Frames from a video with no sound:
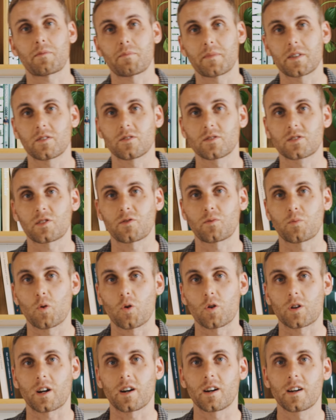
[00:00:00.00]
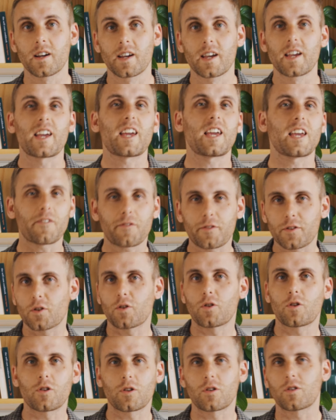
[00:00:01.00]
mils of water if
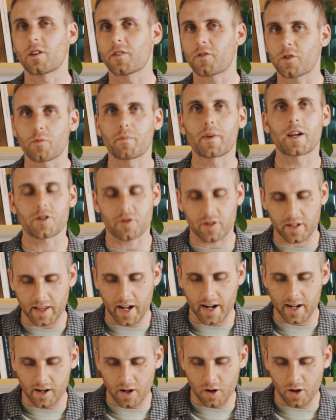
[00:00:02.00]
you're measuring that at